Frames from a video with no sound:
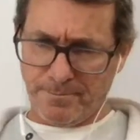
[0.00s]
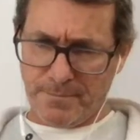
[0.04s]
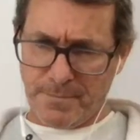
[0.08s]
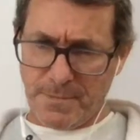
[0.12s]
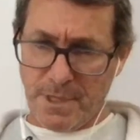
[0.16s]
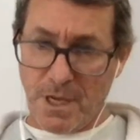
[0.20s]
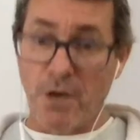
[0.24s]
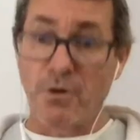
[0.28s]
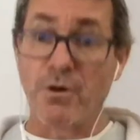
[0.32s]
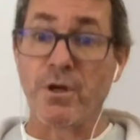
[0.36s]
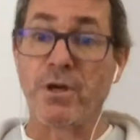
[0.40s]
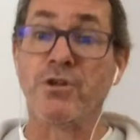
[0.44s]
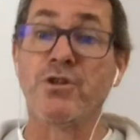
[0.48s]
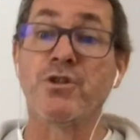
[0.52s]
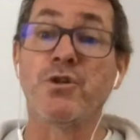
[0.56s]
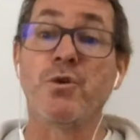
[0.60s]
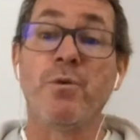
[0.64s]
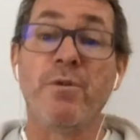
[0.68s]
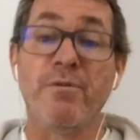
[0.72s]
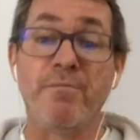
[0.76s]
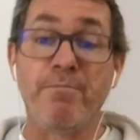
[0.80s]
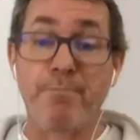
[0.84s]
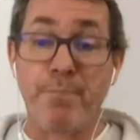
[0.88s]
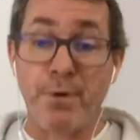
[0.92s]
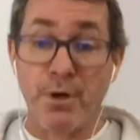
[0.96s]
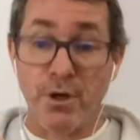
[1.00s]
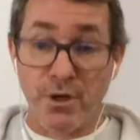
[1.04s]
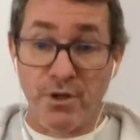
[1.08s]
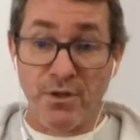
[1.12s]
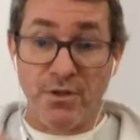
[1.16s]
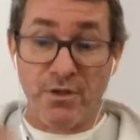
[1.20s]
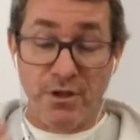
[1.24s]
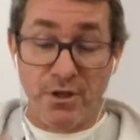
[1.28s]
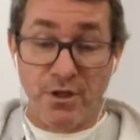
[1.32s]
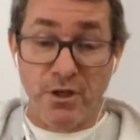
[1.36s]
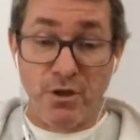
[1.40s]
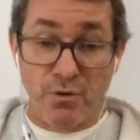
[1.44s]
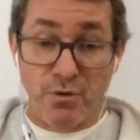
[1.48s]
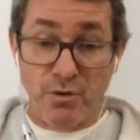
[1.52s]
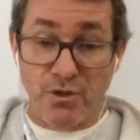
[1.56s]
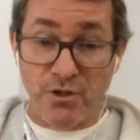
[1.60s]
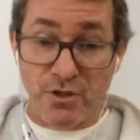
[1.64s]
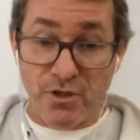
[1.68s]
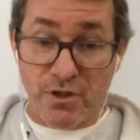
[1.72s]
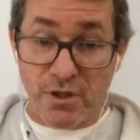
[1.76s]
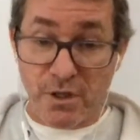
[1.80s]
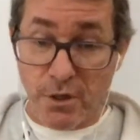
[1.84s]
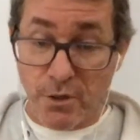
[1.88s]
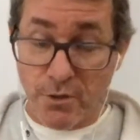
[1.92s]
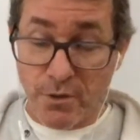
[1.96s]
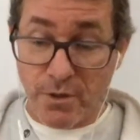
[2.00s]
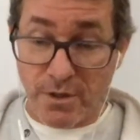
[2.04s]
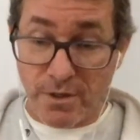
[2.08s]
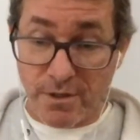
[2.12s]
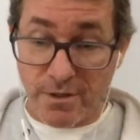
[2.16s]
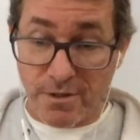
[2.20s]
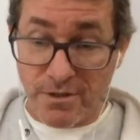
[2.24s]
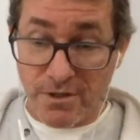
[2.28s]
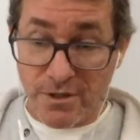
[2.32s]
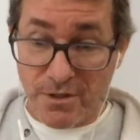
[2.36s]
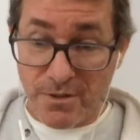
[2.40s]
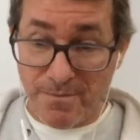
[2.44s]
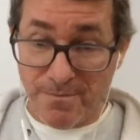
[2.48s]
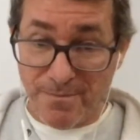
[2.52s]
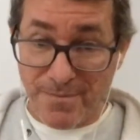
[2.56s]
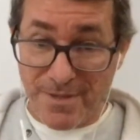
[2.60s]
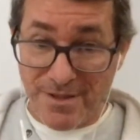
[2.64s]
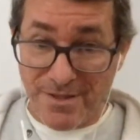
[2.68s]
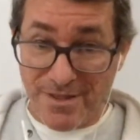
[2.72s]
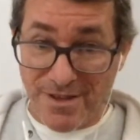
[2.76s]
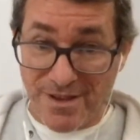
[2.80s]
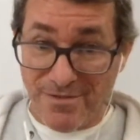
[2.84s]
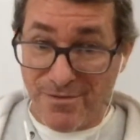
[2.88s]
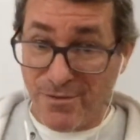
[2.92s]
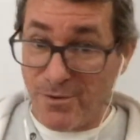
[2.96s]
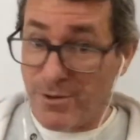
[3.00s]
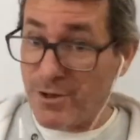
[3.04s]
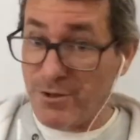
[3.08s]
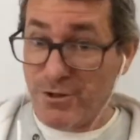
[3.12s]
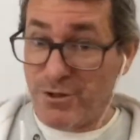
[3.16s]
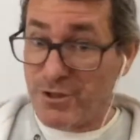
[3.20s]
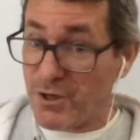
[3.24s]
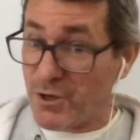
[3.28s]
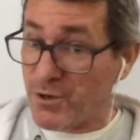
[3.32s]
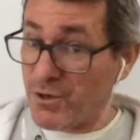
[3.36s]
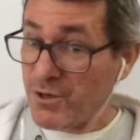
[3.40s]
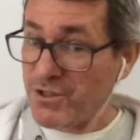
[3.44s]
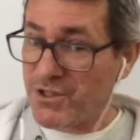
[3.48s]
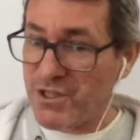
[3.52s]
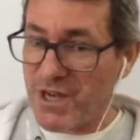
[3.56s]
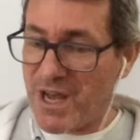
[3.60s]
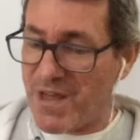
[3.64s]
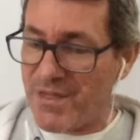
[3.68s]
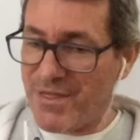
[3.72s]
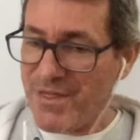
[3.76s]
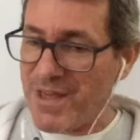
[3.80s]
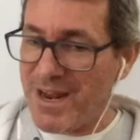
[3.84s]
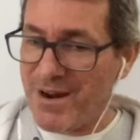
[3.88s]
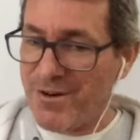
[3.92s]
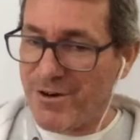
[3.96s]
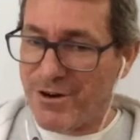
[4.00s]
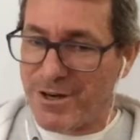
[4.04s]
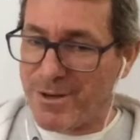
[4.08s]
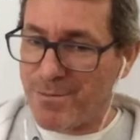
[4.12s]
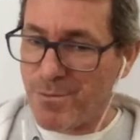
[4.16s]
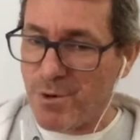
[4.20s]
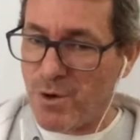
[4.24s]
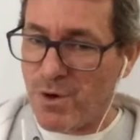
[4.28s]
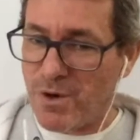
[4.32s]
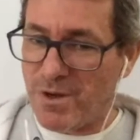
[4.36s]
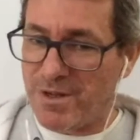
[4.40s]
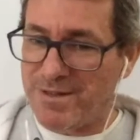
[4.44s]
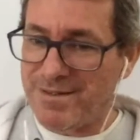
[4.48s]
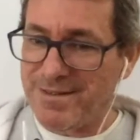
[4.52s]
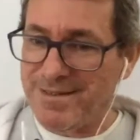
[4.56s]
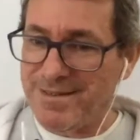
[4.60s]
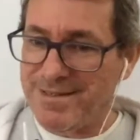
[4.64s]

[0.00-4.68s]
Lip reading: Okay, so we've burnt the user's tokens, and therefore those tokens aren't there anymore.